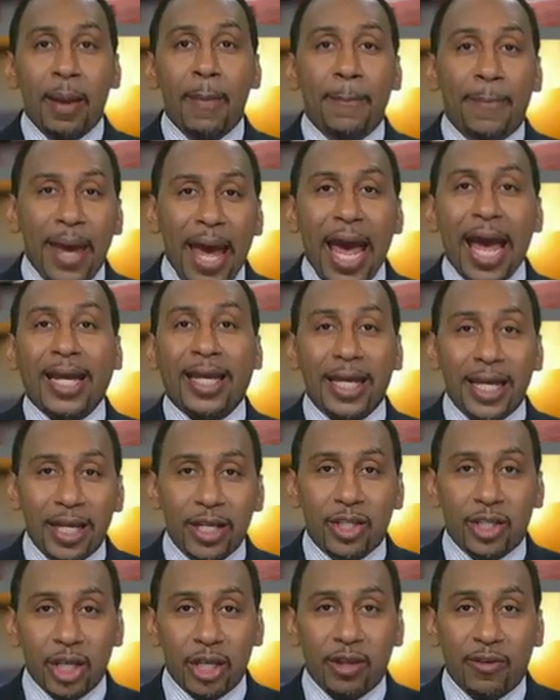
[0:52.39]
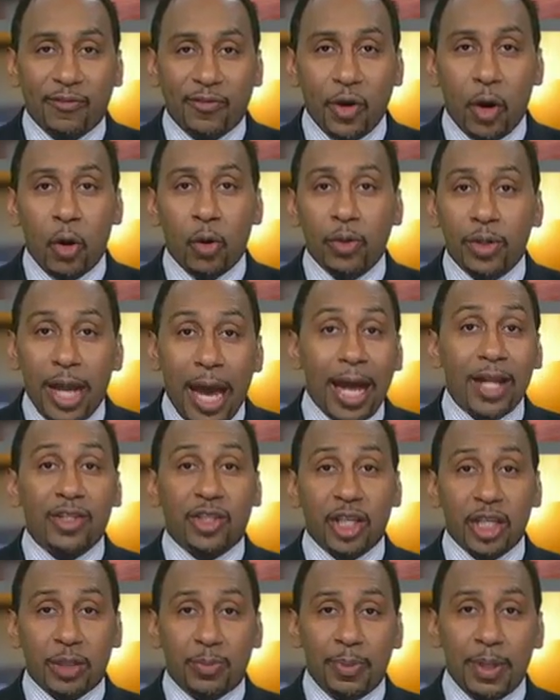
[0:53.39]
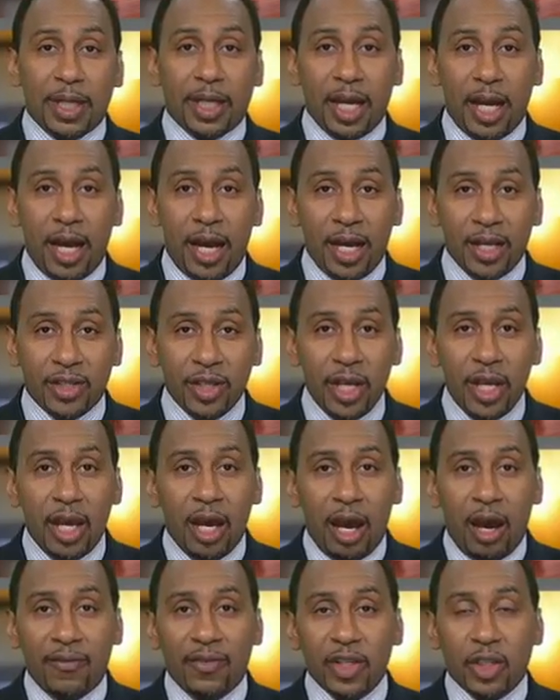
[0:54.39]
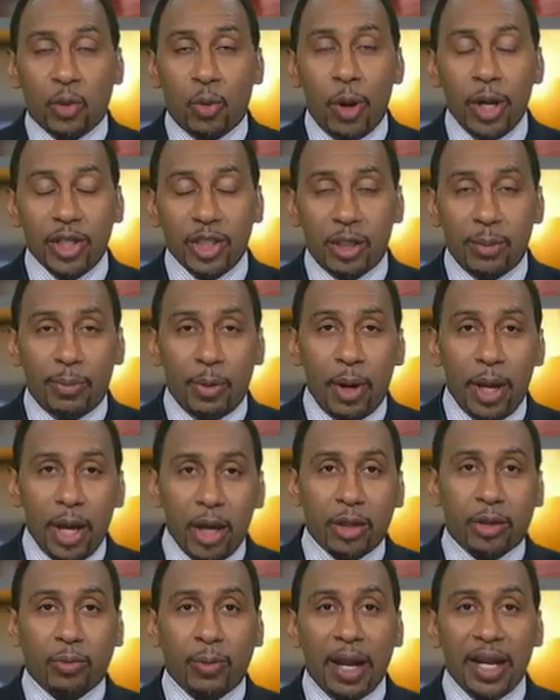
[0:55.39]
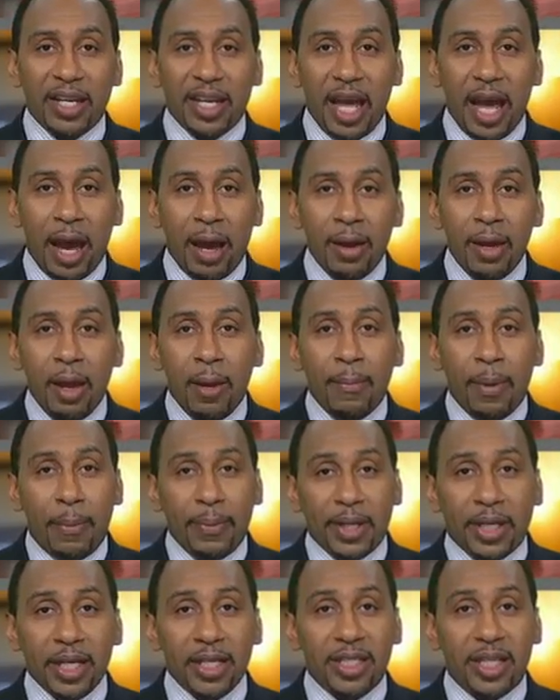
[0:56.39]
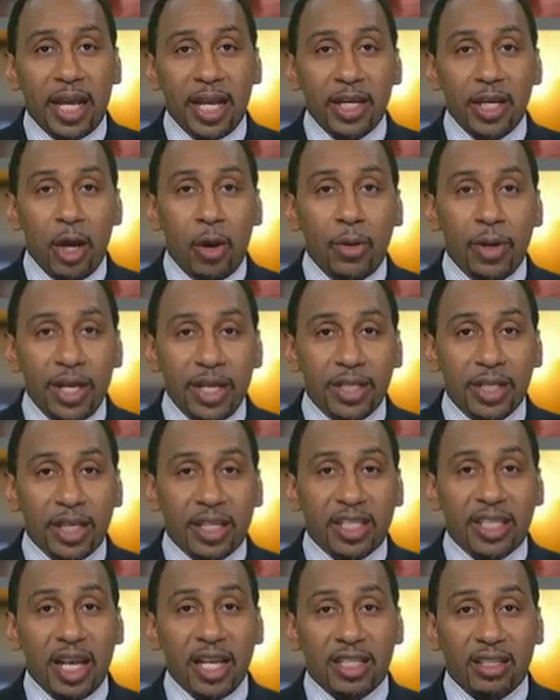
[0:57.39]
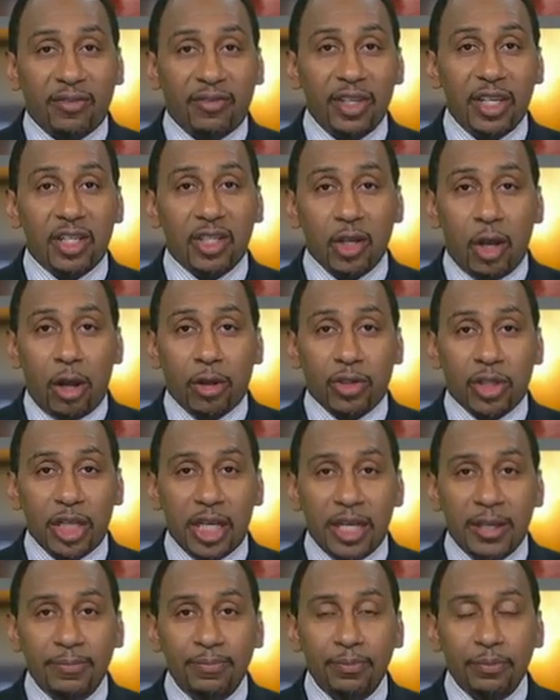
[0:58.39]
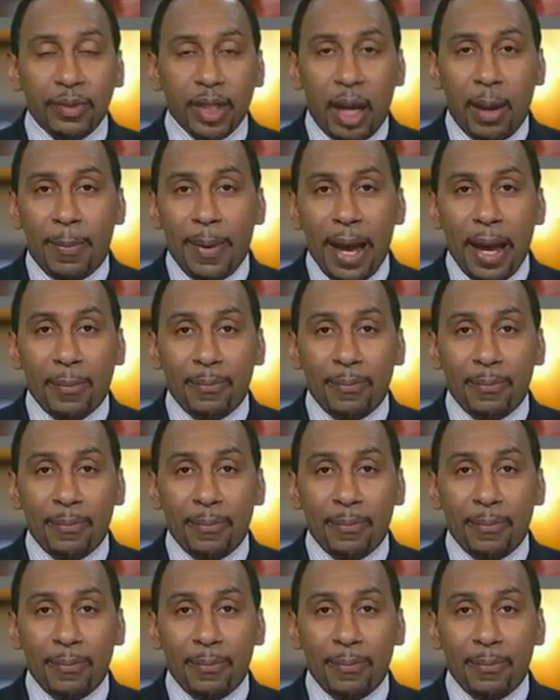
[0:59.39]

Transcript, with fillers: back into the fold, not just because of his questionable health right now, but because they know he's excessively salty about